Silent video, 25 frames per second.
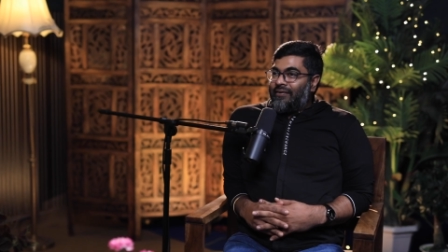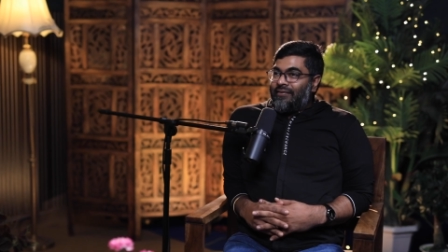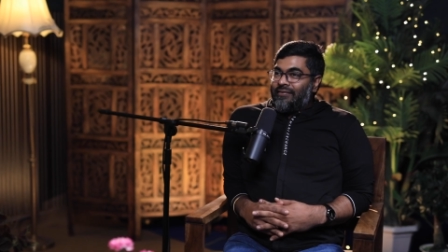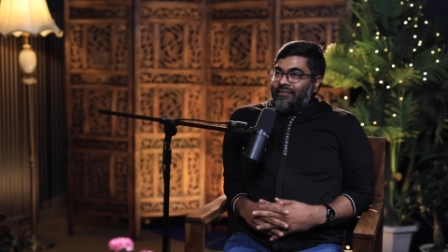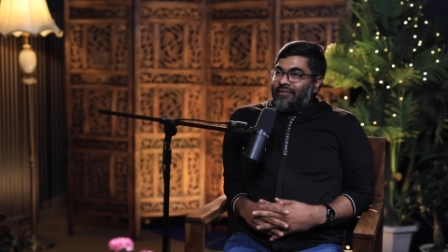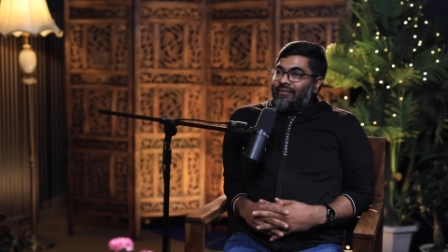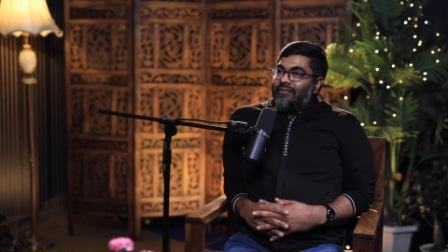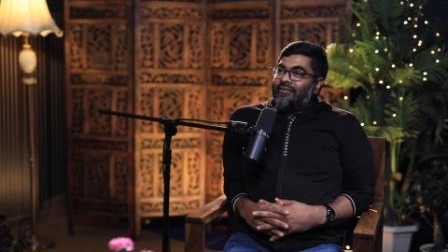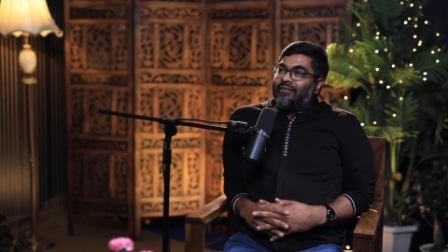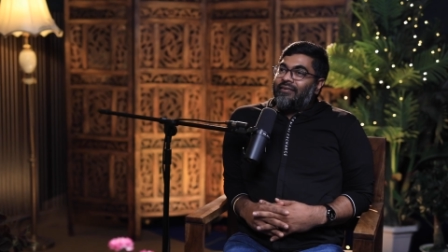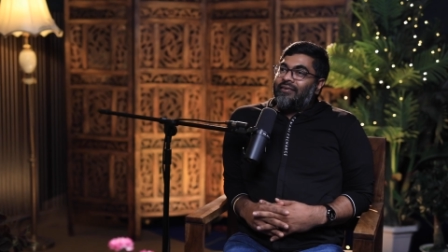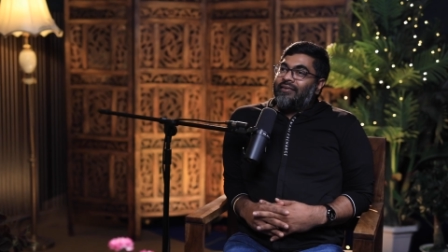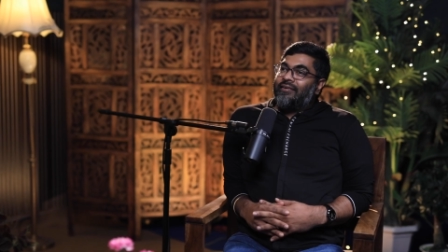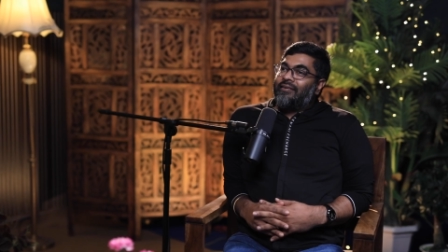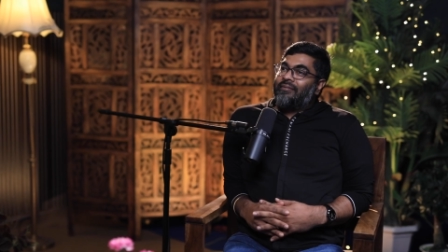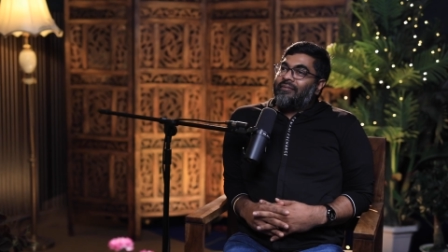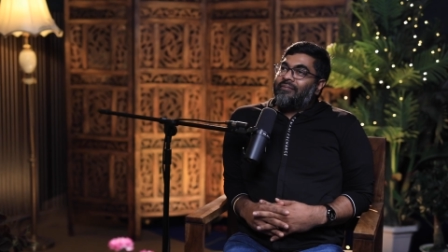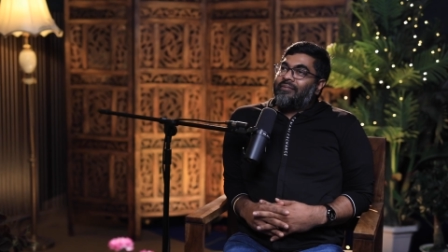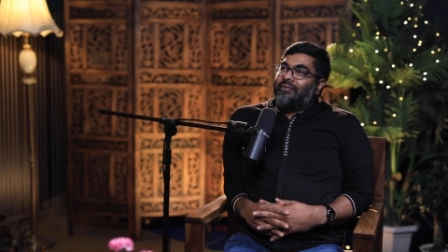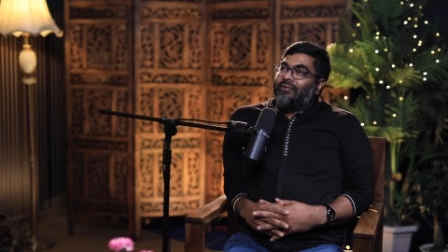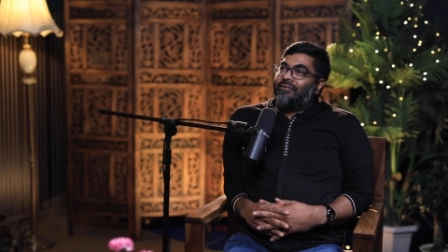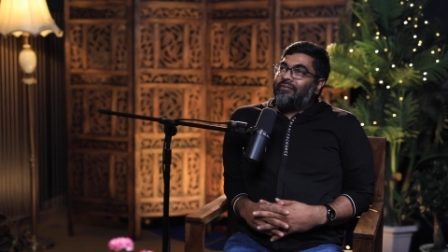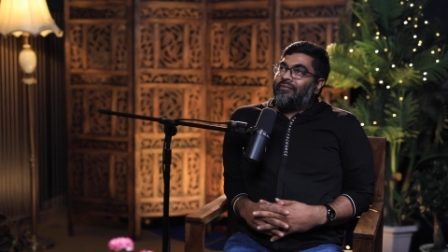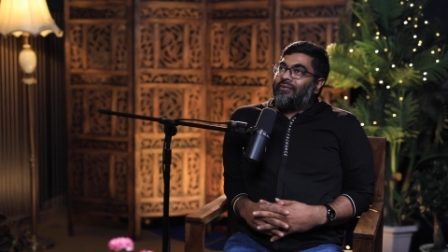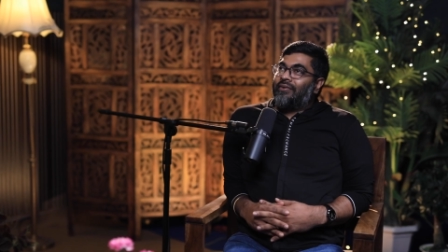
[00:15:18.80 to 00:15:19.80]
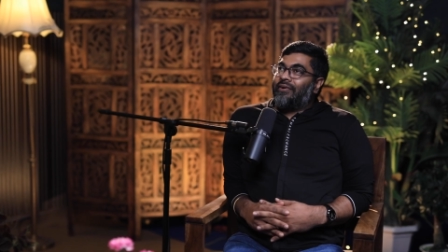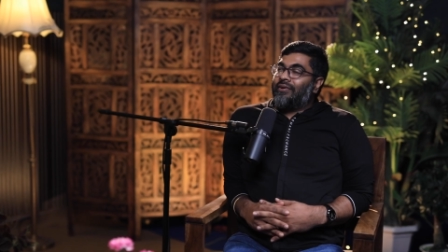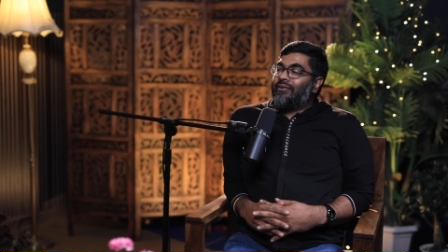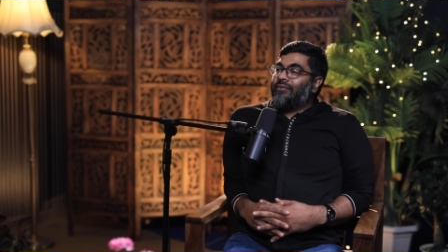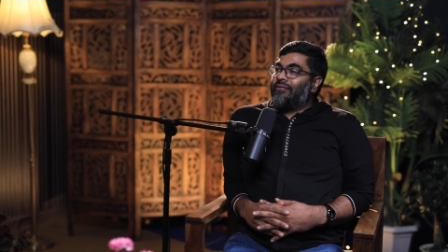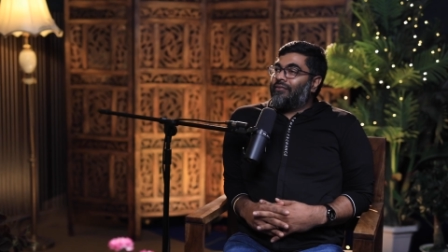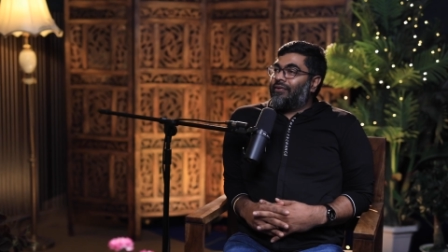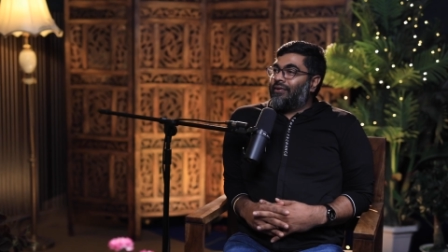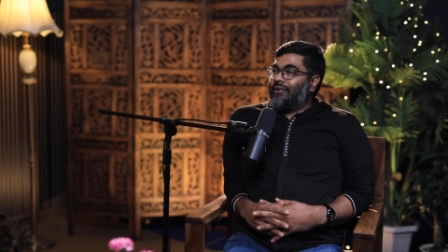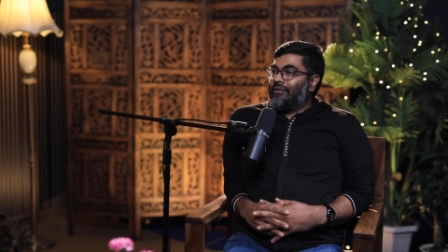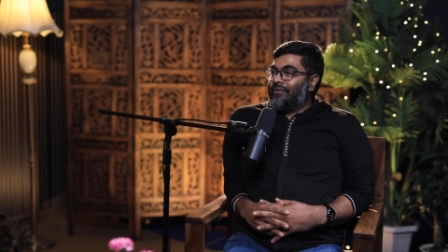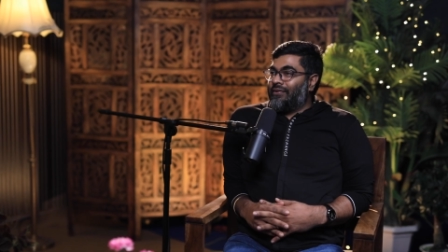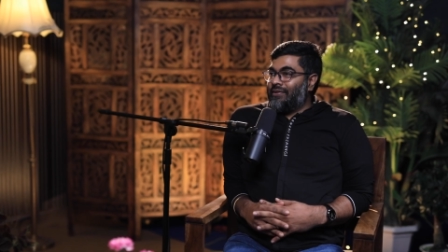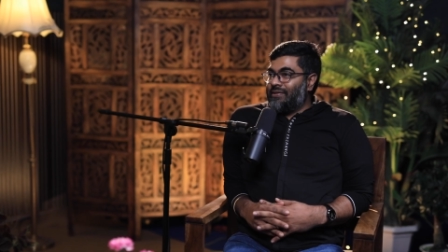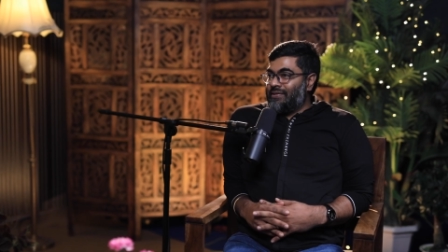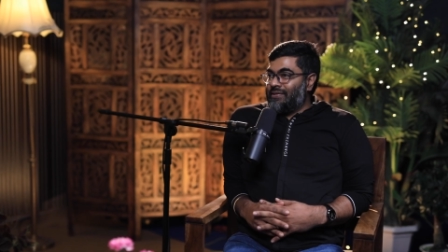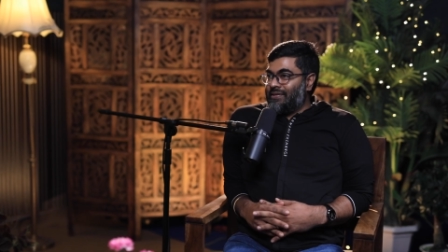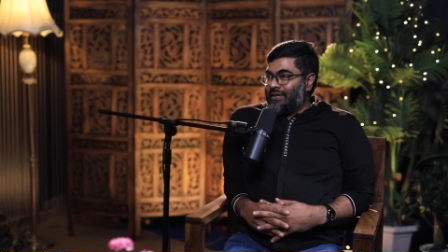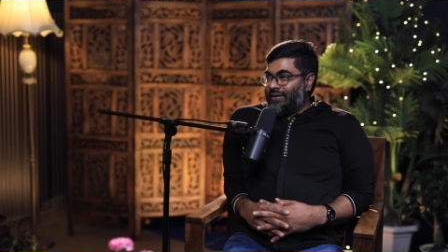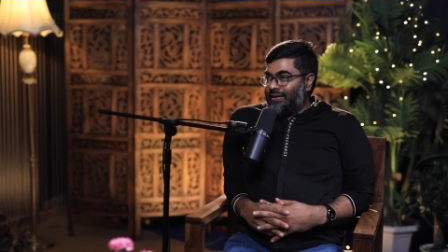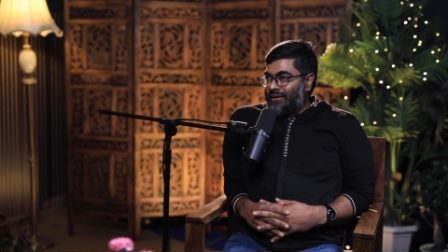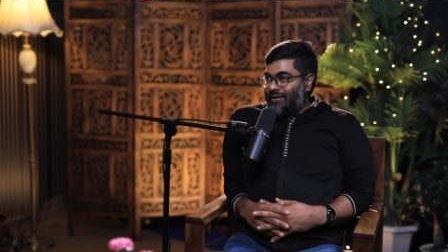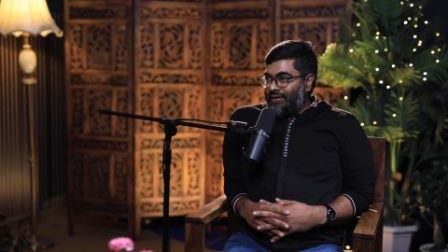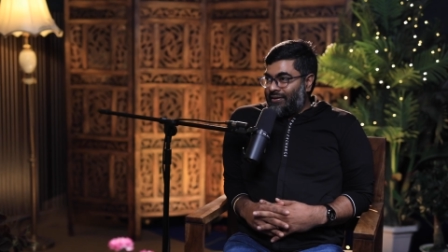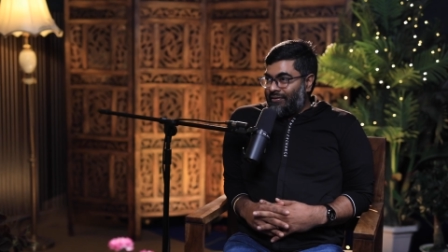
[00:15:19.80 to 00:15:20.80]
cautious in terms of what you want to
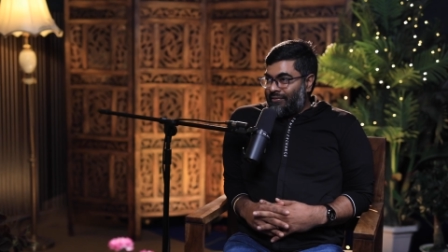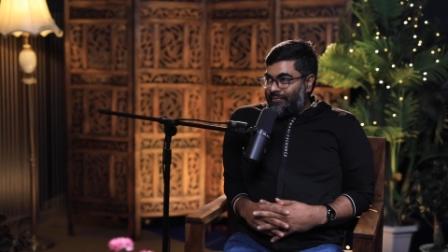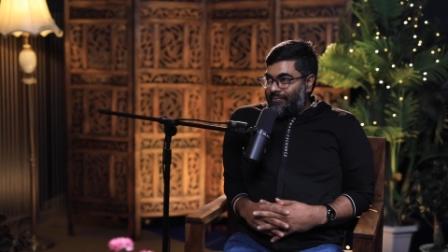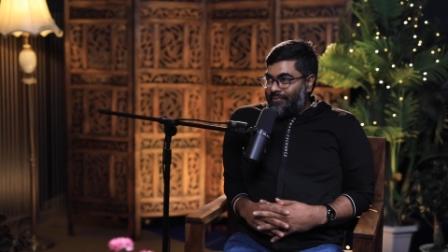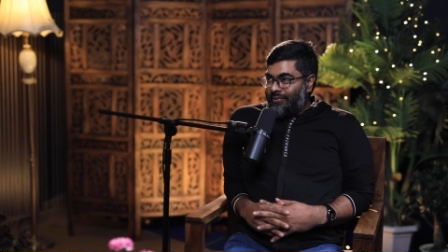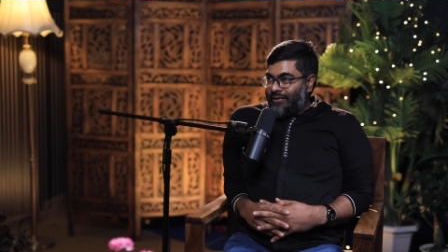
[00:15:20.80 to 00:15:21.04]
inject in your